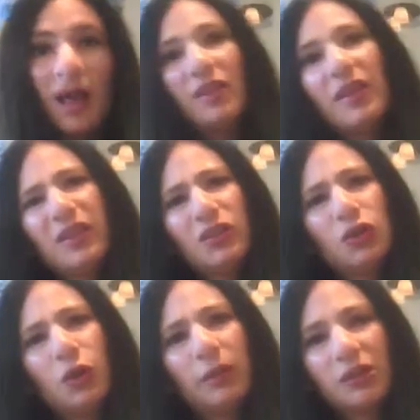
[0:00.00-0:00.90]
Thank you
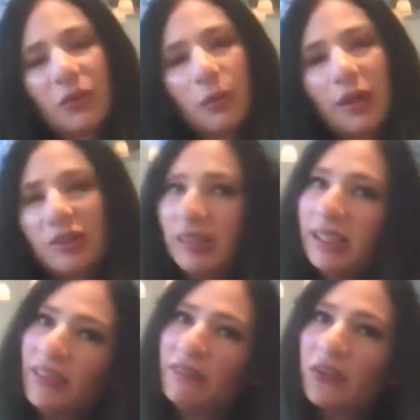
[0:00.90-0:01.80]
so much for watching.
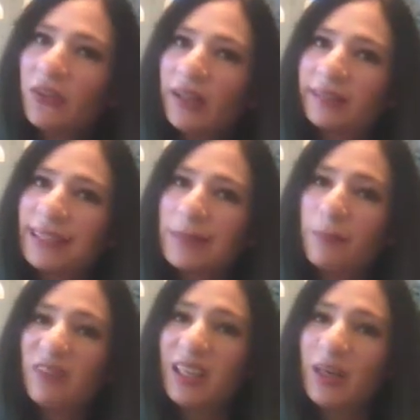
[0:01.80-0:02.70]
If you thought this
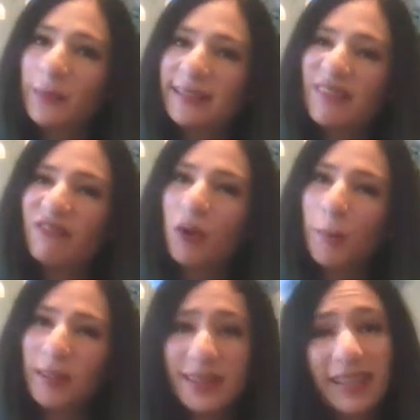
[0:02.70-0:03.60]
video was
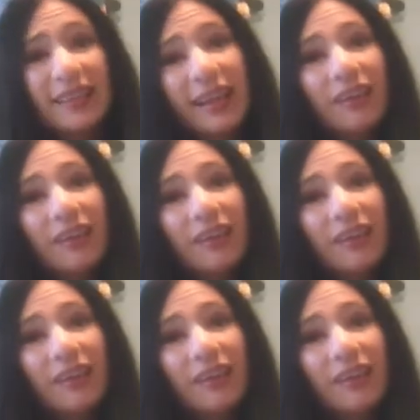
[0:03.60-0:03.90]
informative?